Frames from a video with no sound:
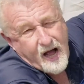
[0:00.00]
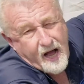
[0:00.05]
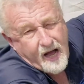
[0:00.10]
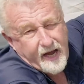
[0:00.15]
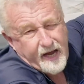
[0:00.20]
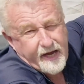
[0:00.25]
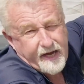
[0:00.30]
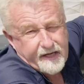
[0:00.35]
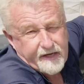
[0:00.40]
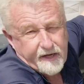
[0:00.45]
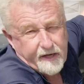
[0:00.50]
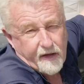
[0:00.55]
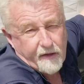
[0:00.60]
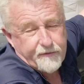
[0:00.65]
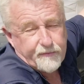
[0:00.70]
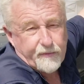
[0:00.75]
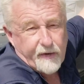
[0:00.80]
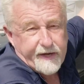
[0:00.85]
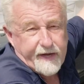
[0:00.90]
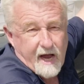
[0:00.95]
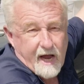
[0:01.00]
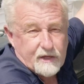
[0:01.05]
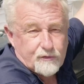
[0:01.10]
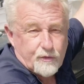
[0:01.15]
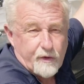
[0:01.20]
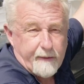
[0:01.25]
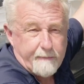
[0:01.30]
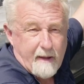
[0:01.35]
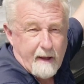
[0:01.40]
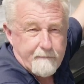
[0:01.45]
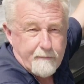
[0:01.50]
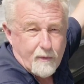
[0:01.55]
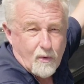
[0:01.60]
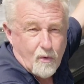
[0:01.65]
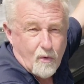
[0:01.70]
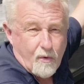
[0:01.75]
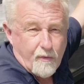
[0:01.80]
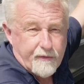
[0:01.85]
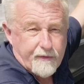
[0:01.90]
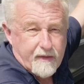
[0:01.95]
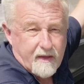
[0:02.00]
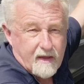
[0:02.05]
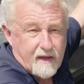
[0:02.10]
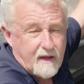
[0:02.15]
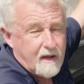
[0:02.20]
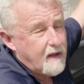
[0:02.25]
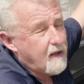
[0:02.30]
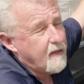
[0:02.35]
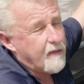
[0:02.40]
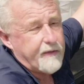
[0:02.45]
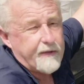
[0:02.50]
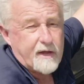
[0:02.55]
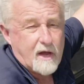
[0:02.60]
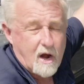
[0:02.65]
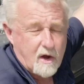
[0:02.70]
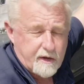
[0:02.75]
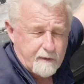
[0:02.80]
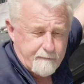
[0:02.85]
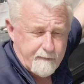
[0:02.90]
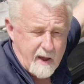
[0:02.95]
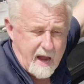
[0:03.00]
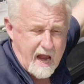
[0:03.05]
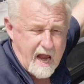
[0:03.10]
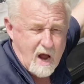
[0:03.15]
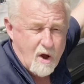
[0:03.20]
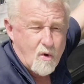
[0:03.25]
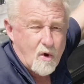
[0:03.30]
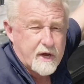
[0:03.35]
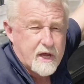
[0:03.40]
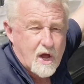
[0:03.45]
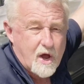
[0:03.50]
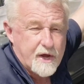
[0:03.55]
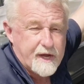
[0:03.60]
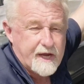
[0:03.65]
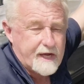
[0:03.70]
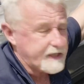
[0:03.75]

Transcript: he did a 3-day trip up north. The only power going